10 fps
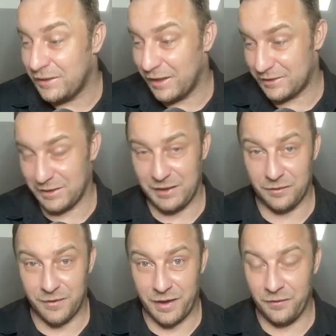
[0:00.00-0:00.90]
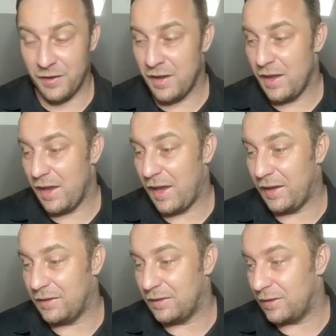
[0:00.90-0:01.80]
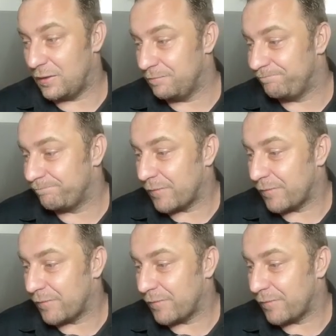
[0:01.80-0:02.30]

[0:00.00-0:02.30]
takes e5 and um,